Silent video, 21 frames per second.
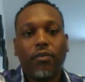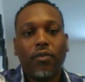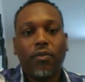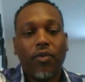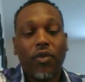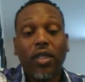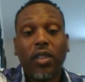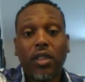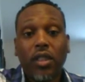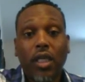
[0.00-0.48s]

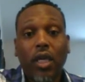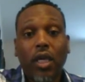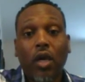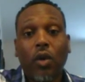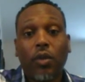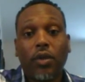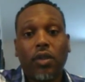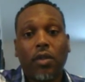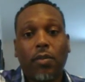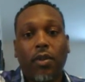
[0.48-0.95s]
This
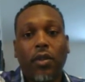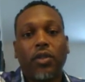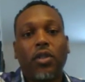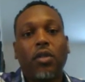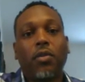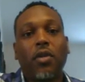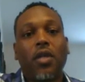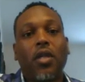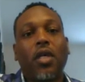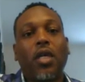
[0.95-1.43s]
year was supposed
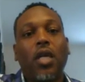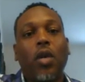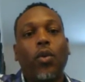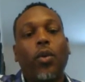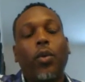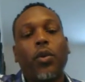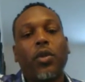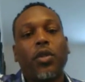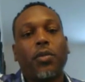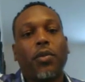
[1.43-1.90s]
to be the year
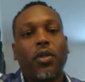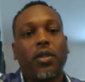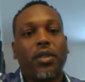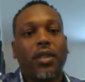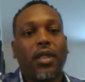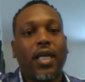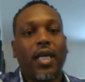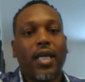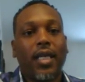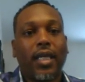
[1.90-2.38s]
we were supposed
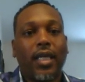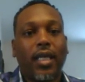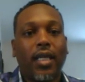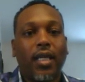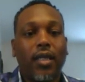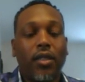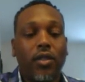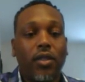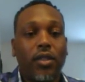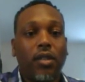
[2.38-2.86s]
to kind of get
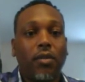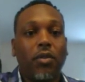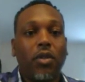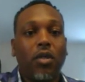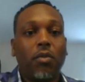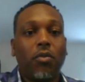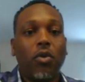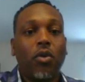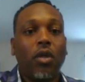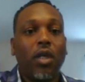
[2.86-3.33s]
into some
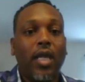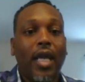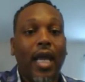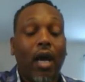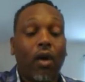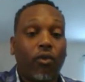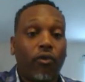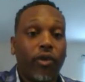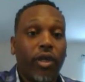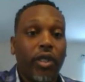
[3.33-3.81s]
community
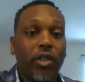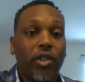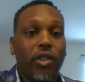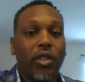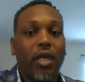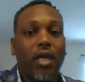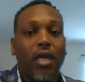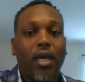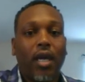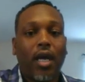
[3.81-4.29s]

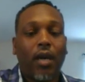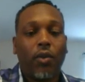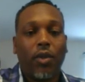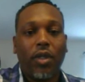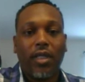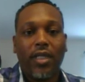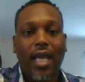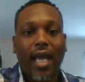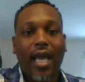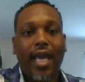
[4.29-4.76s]
outreach. I
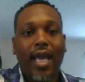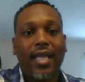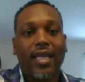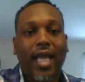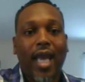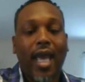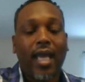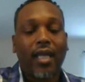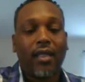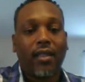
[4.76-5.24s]
wanted to add
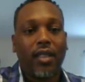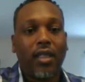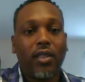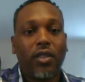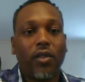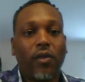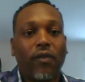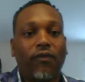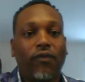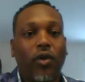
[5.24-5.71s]
that
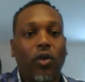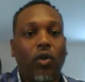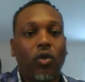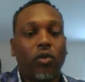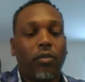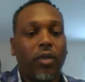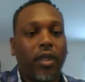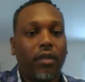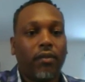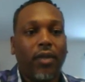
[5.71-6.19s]
into the
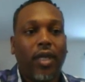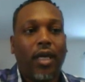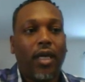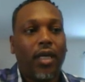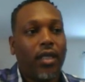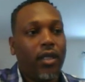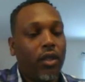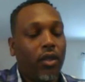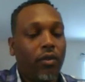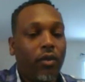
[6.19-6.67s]
fold, but
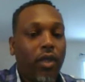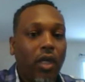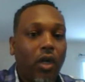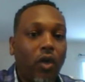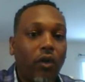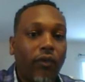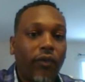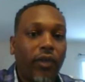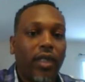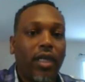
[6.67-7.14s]

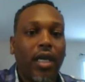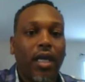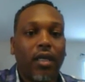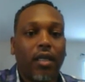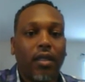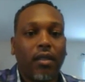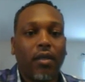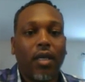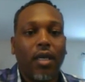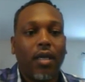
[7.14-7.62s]
COVID
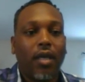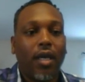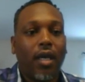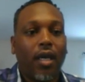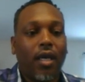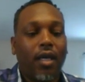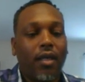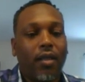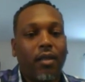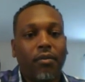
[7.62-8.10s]
kind of
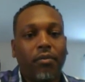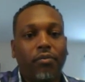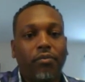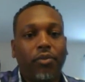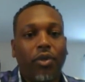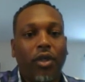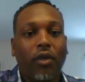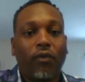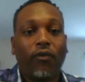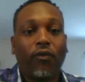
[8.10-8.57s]

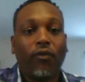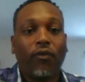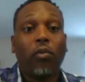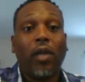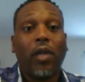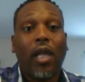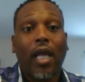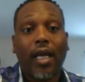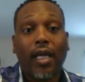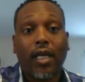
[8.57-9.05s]
put a
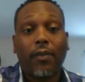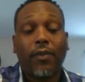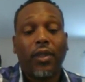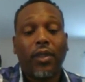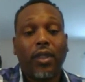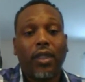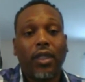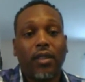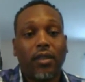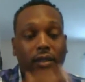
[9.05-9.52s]
roadblock up
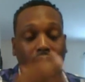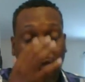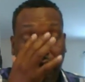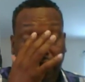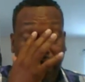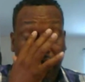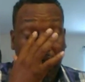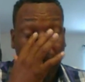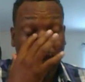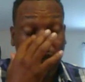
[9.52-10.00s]
against
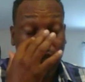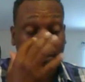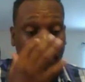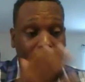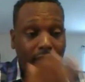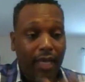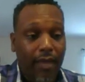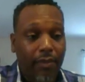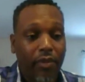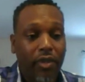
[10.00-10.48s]

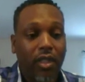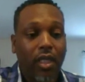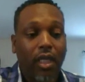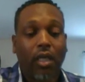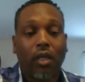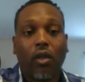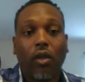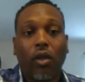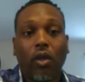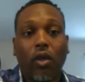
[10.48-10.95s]
that
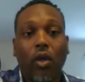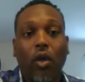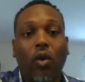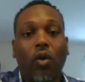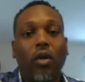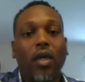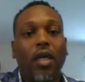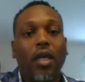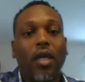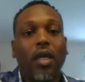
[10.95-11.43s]
particular
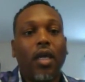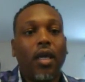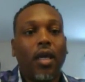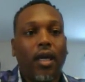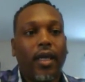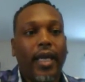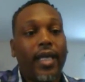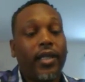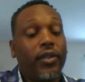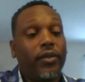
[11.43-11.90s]
goal,
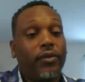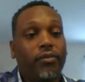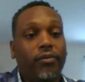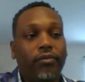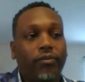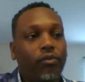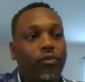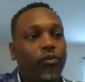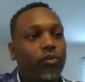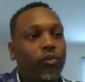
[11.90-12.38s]
as
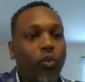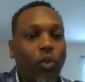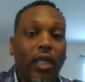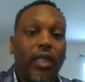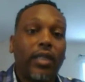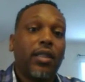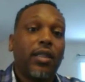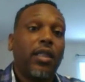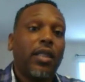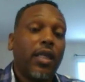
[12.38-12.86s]

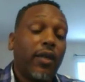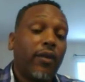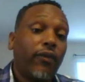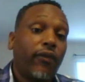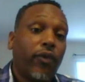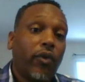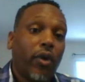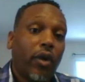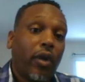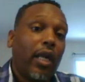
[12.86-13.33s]
well as it
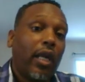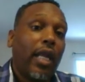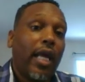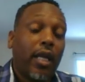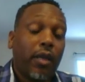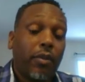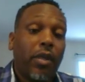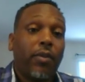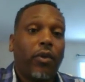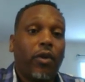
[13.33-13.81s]
did for a
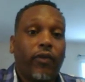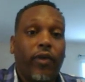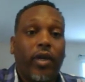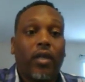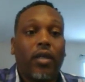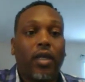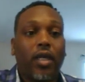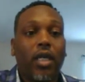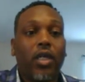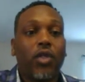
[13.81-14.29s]
lot of people
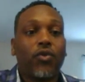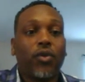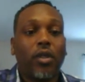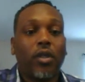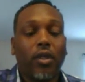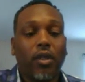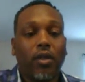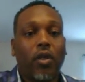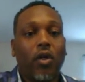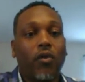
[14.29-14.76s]
around the
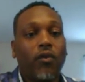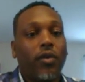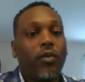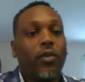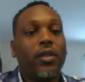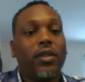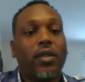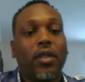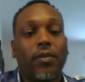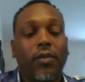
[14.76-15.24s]
country.
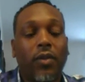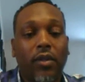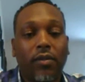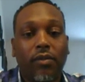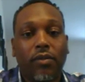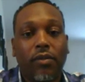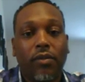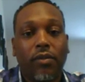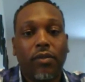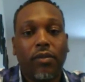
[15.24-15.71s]
COVID was
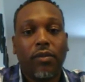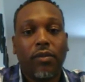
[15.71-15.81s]
something